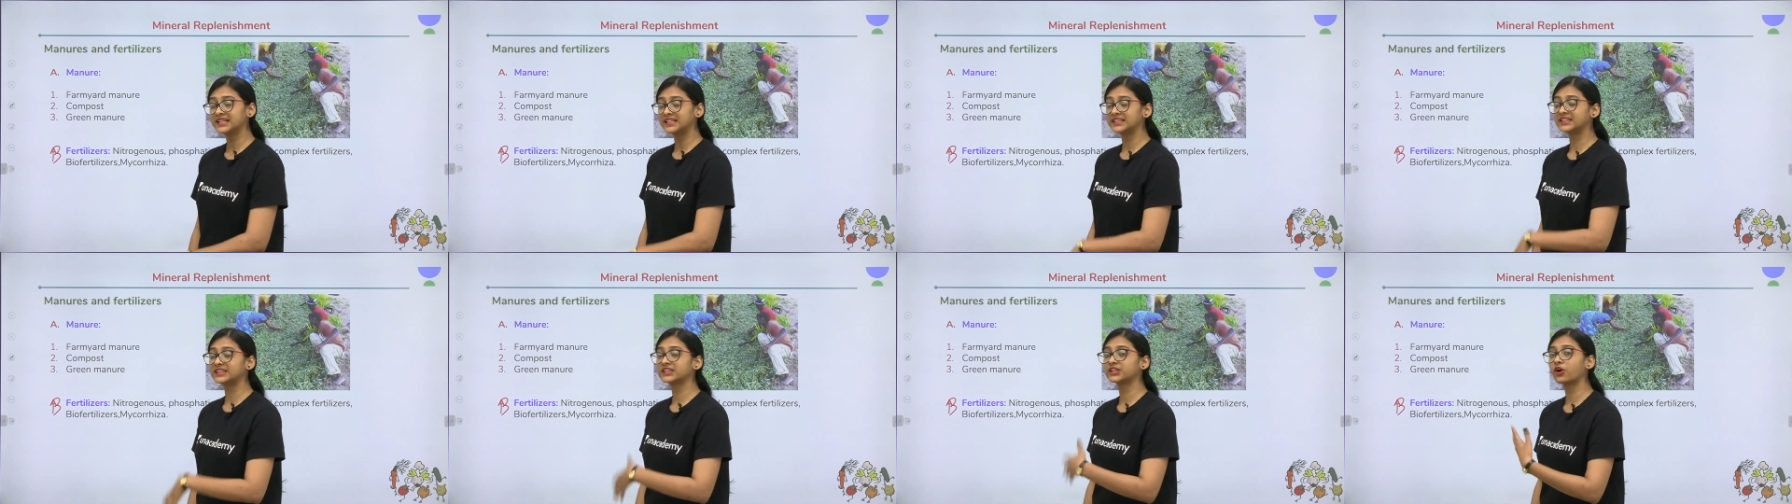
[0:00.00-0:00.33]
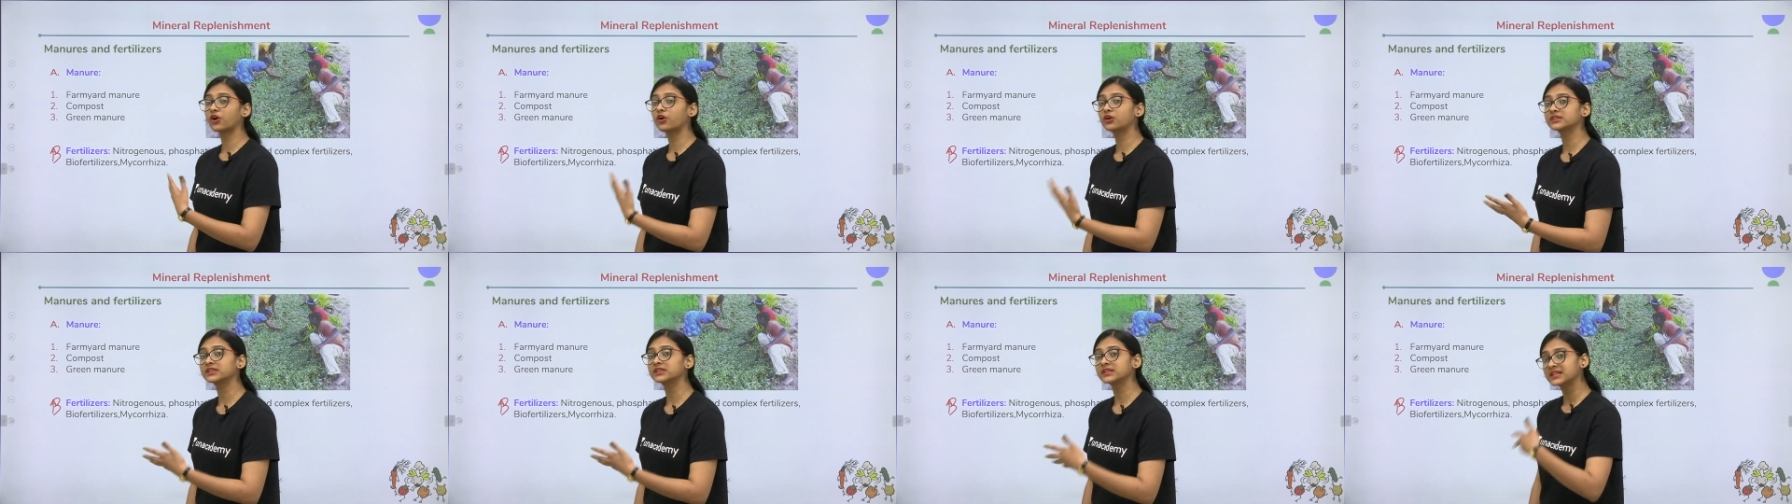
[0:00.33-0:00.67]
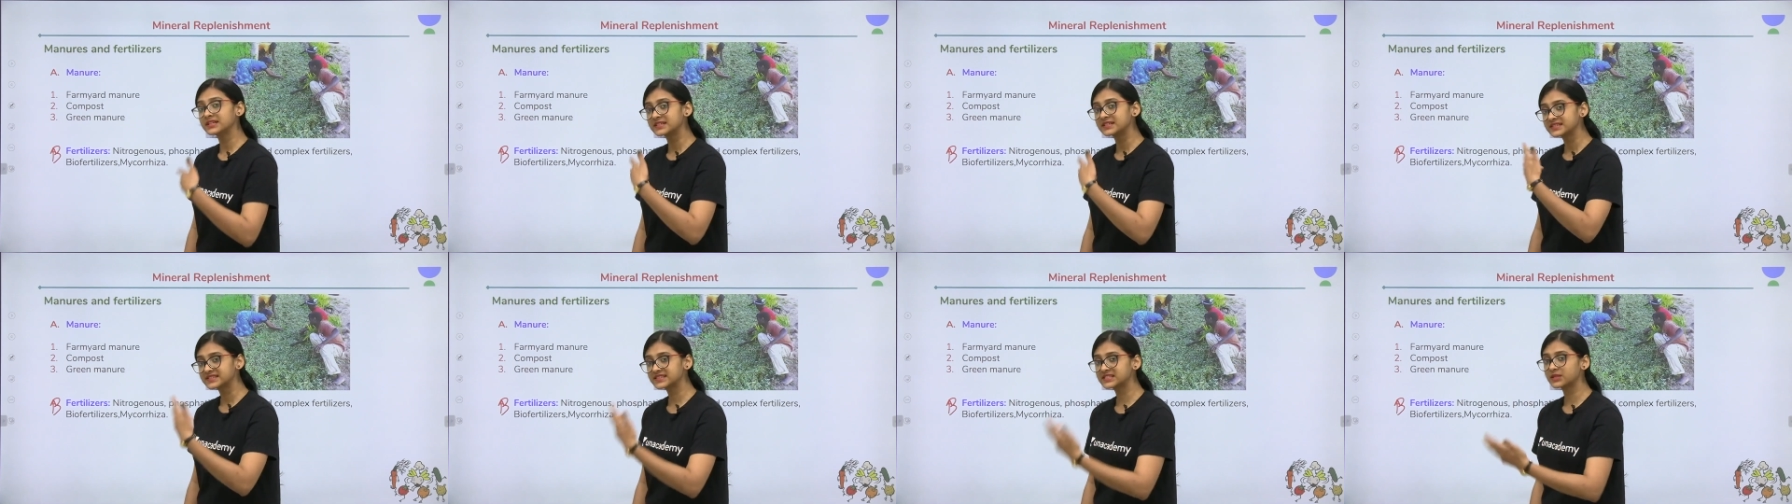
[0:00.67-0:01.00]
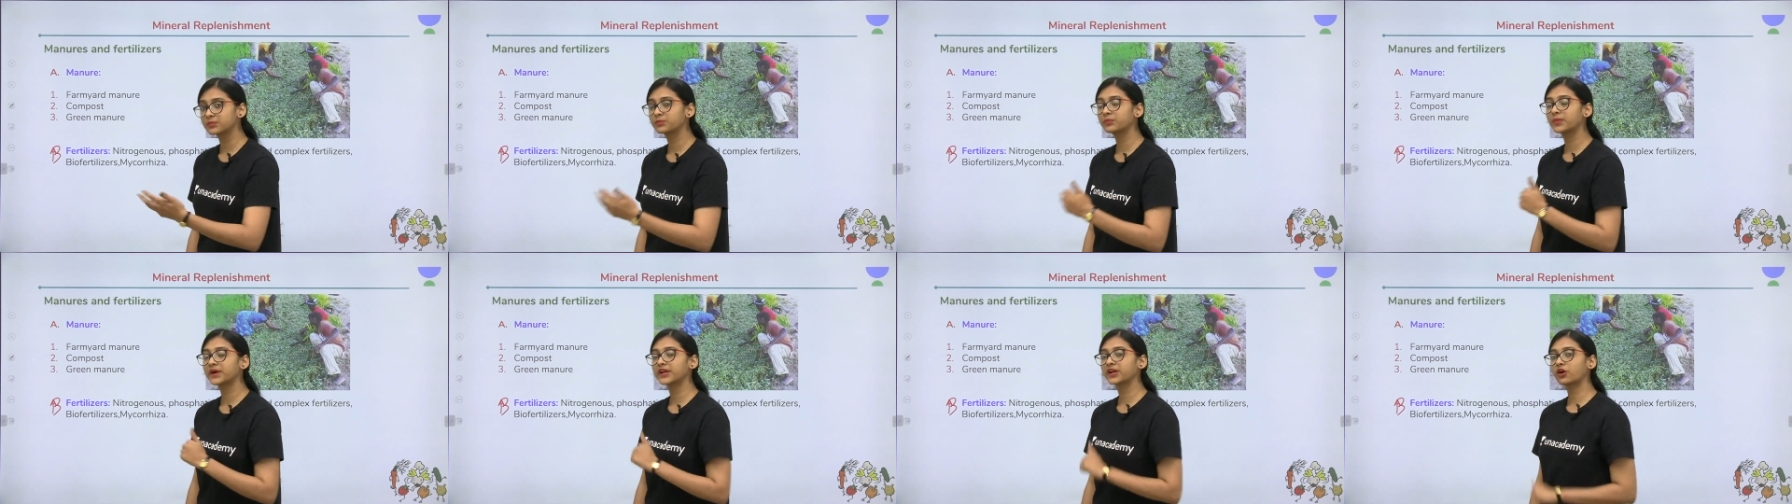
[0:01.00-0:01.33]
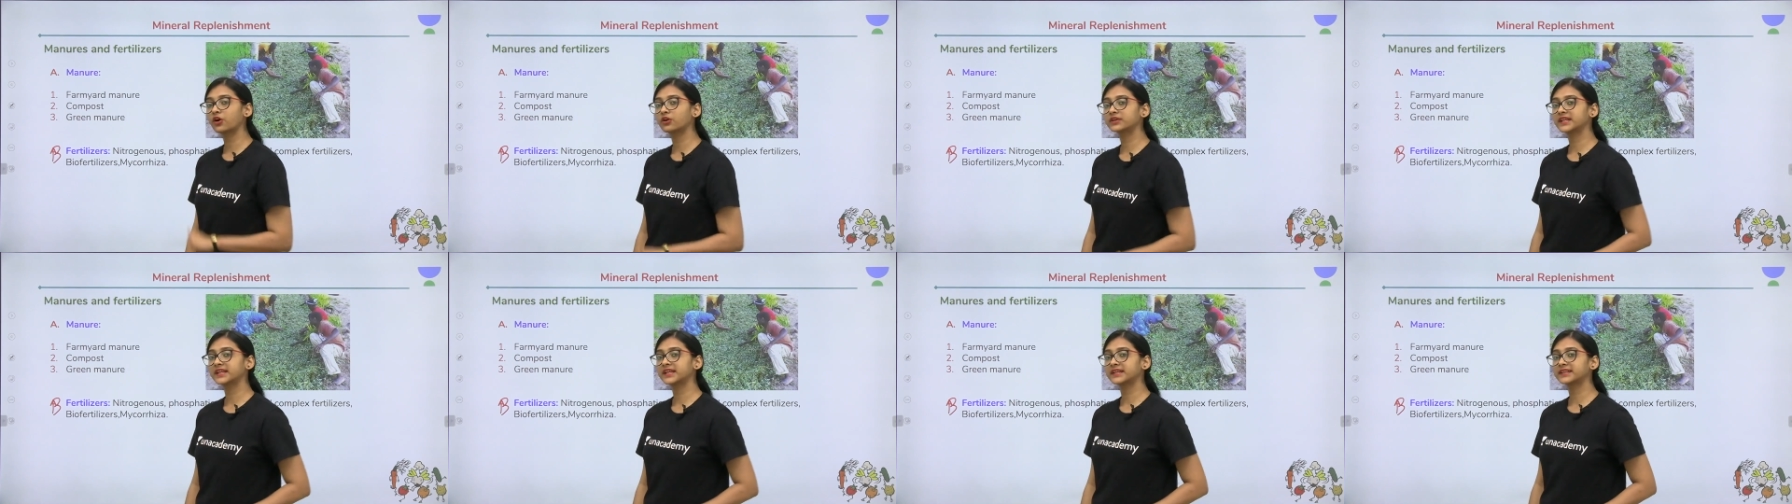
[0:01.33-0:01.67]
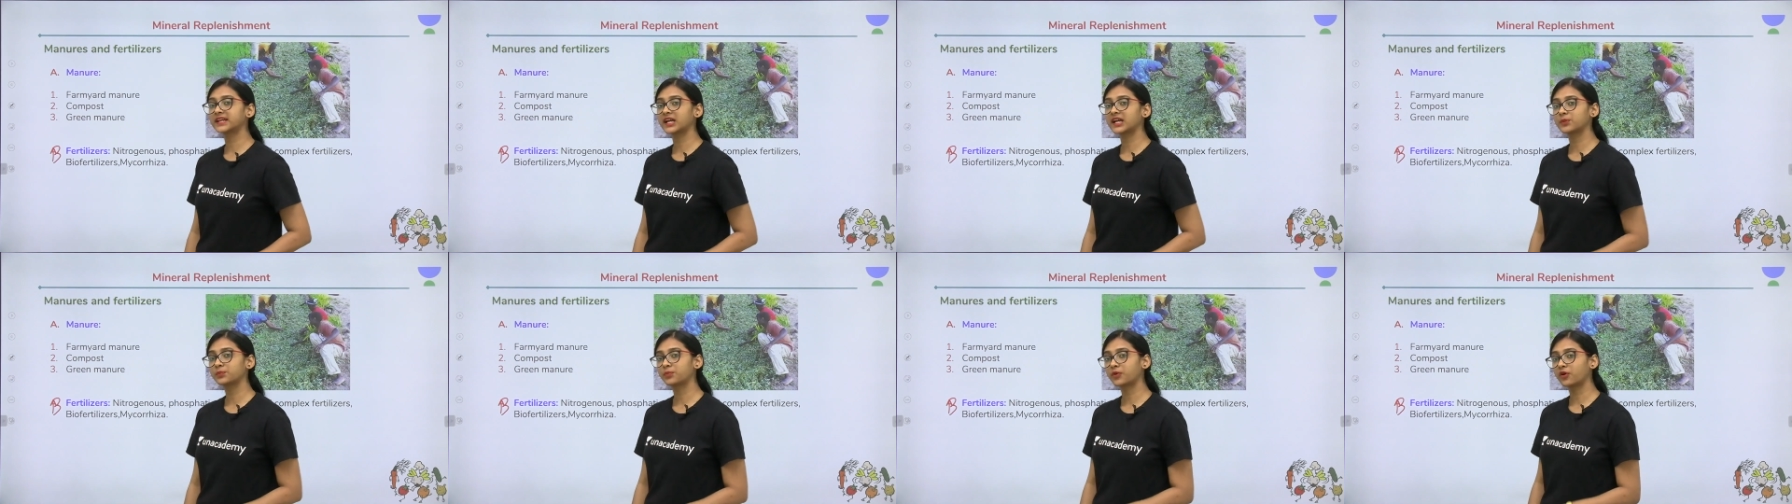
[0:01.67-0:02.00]
non-symbiotic
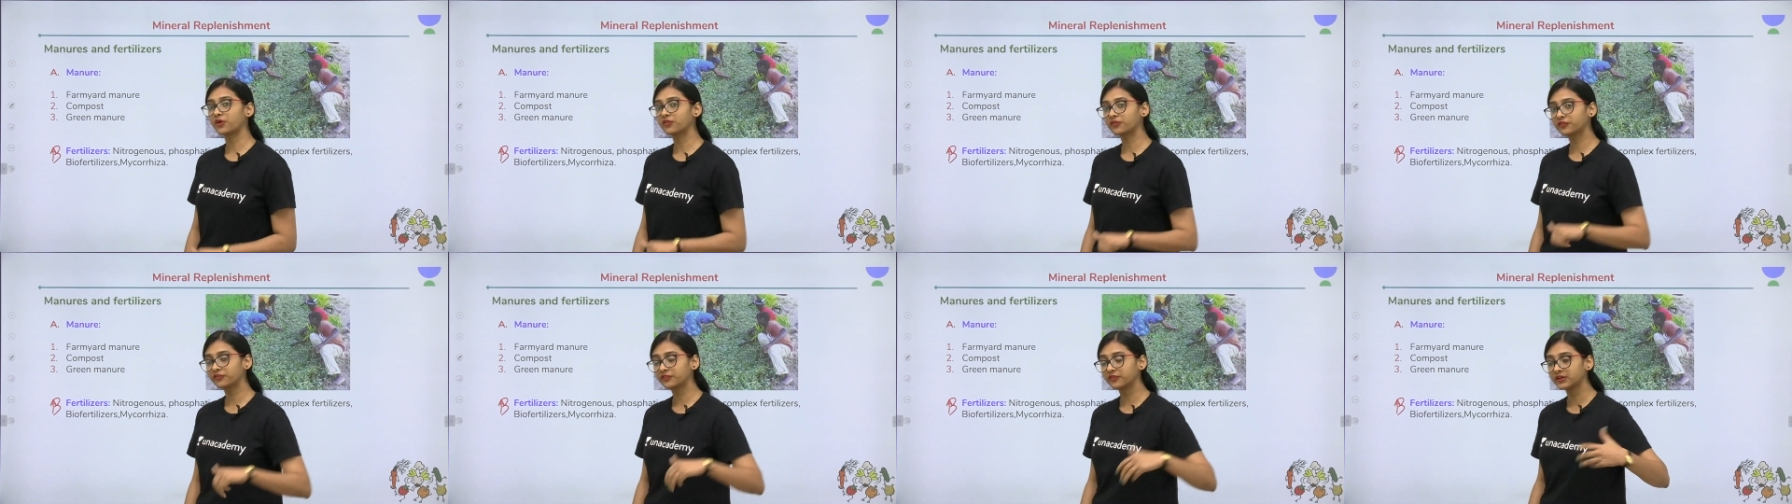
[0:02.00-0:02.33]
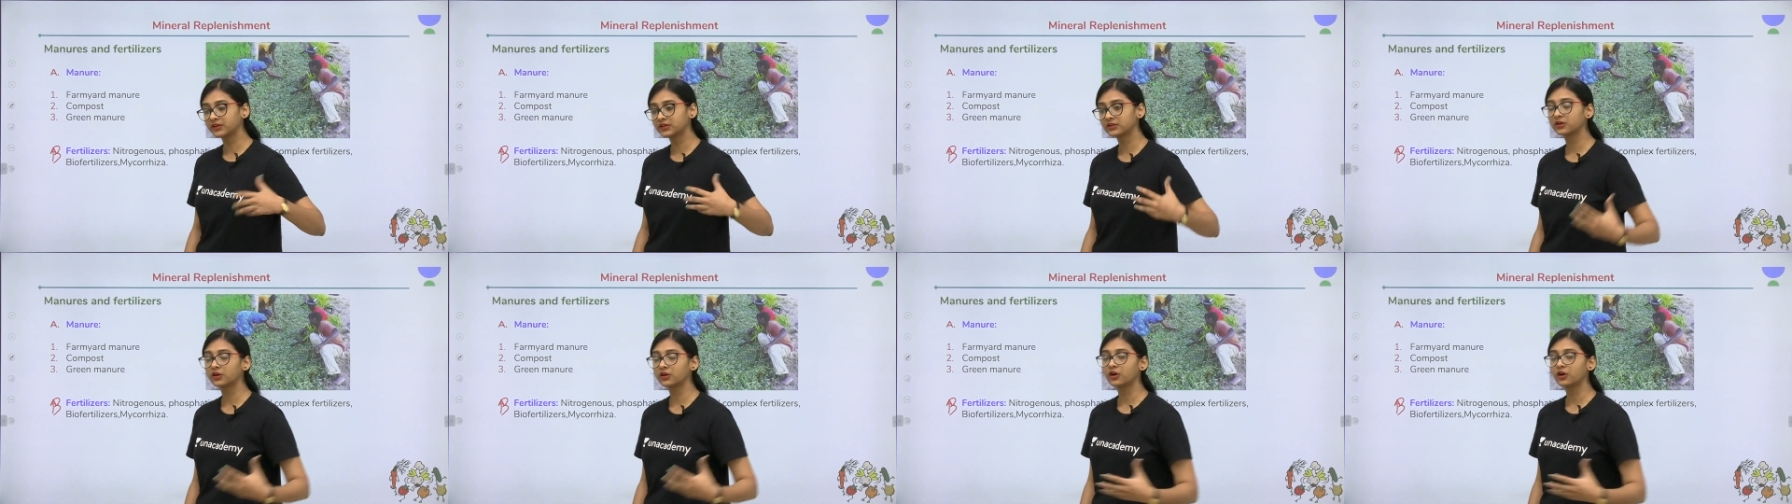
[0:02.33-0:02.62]
type of